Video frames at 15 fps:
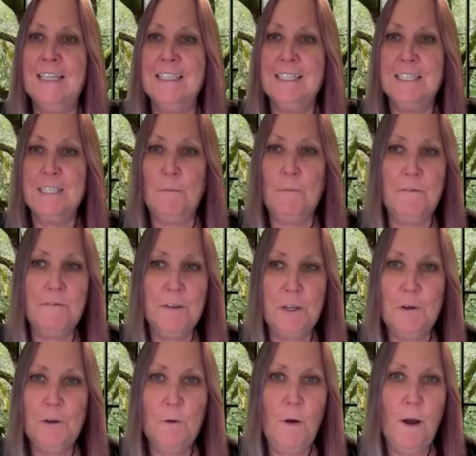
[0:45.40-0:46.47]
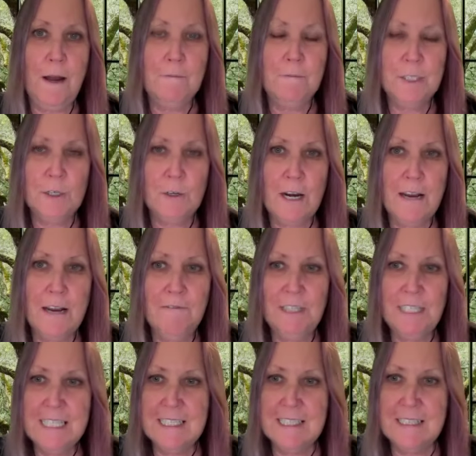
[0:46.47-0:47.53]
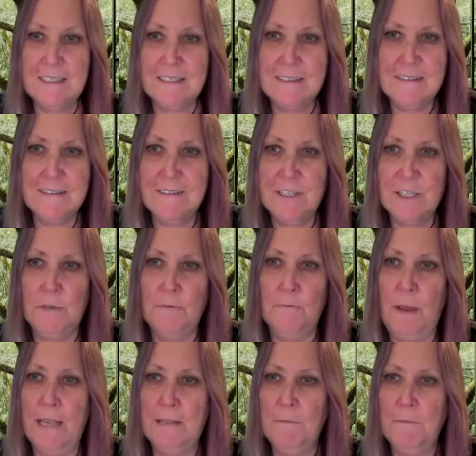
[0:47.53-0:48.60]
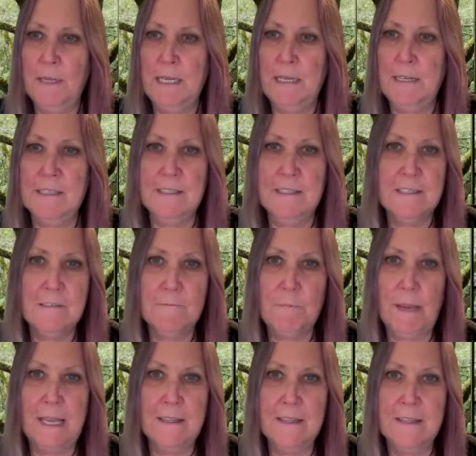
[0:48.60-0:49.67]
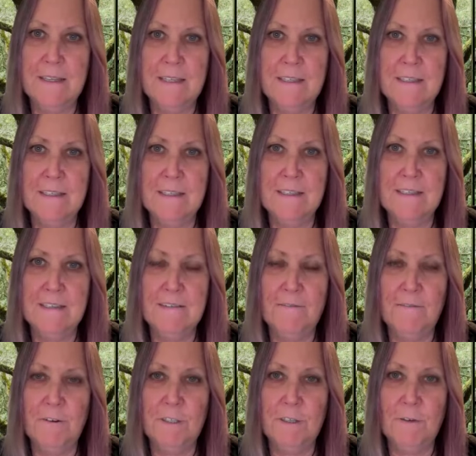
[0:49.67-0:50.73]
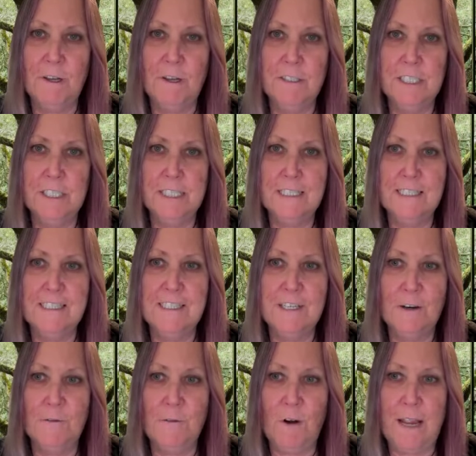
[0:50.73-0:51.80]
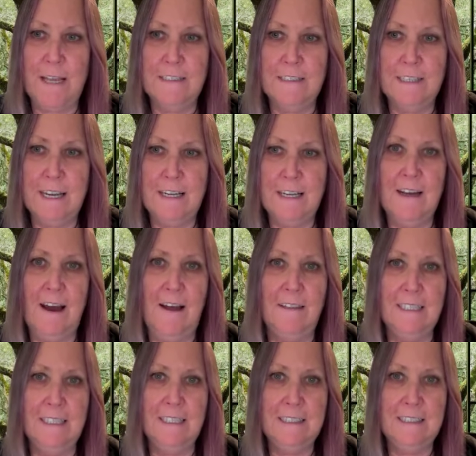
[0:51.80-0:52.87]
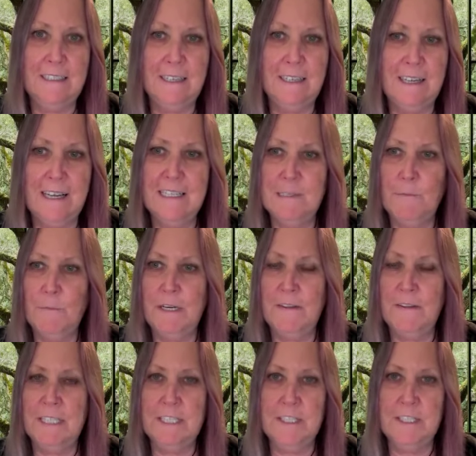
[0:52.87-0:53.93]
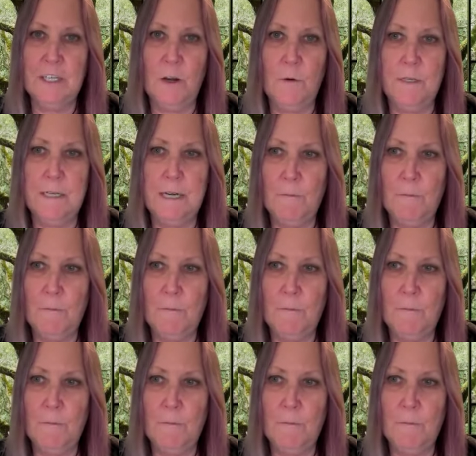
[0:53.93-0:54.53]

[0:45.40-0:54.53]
Some of you, I'm sure, have listened to Beth because Beth is, first of all, she is a dear friend and colleague and has been on this show a